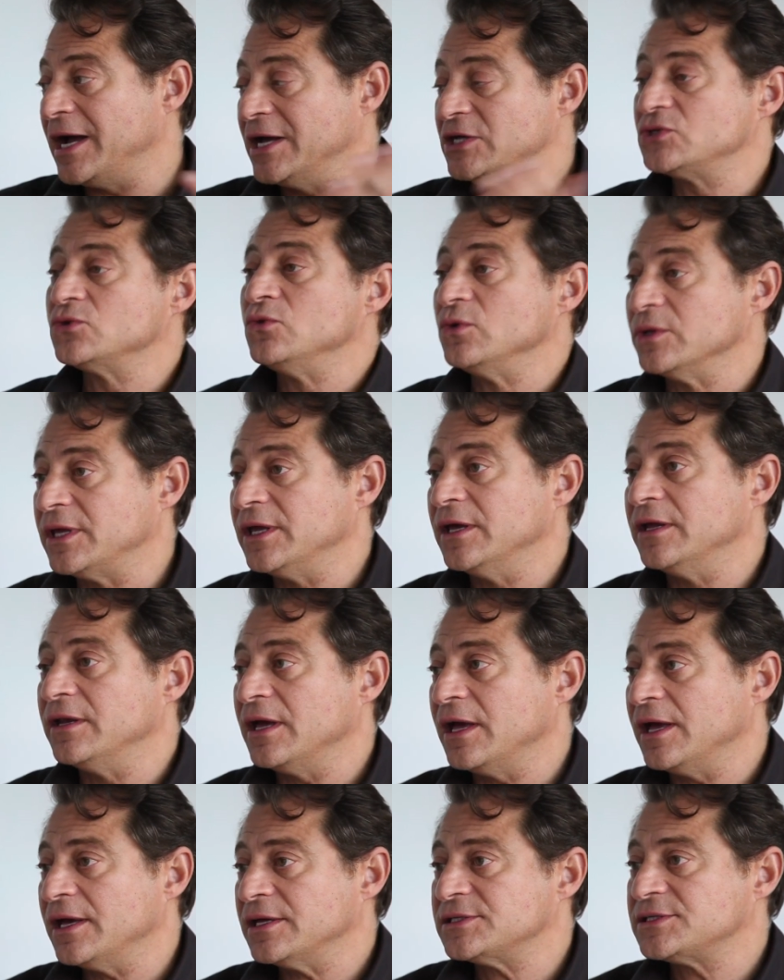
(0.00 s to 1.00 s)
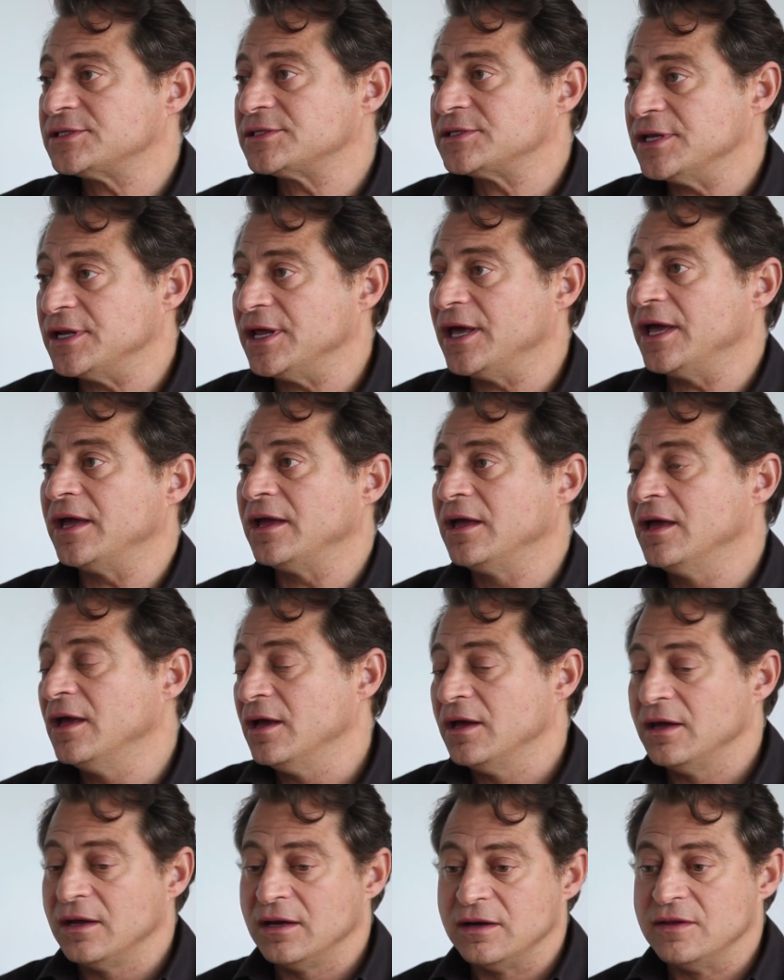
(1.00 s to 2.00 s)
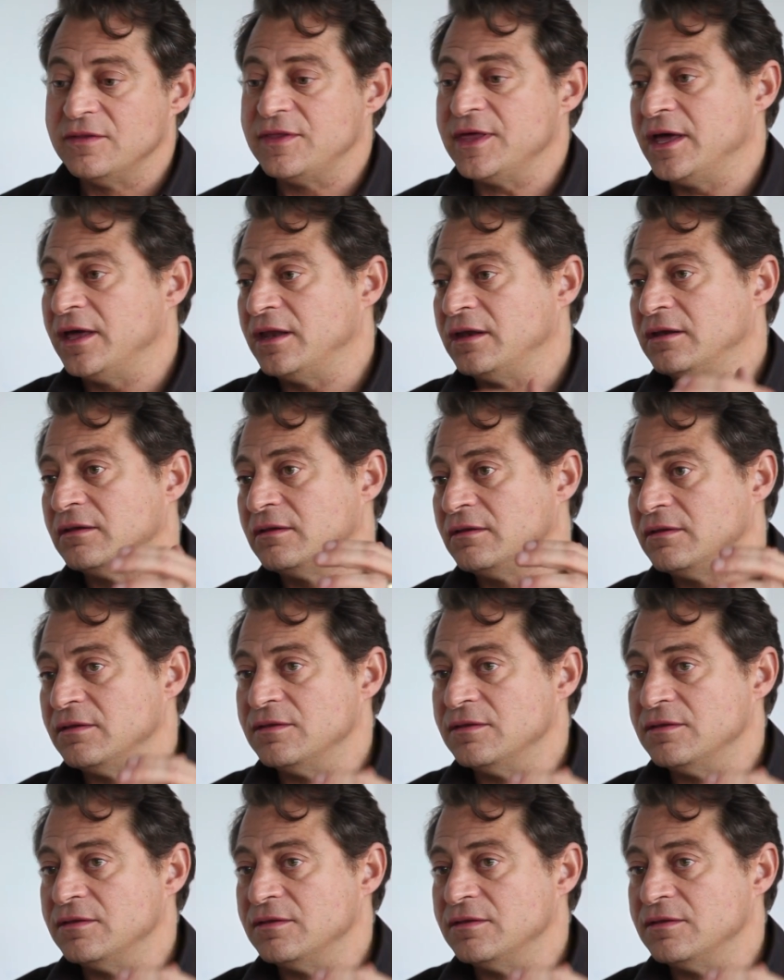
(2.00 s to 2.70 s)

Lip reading: high school kid has today than